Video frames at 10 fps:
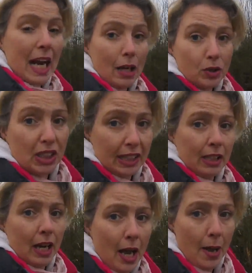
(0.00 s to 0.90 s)
out in
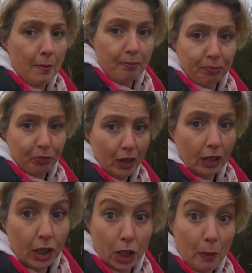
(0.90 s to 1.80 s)

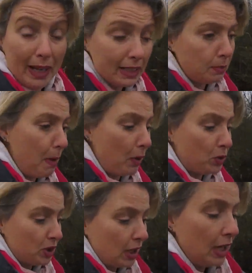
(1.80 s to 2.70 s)
Kuwait
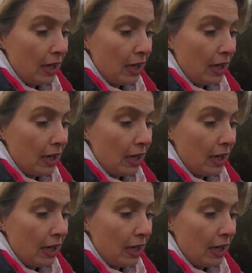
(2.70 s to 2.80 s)
post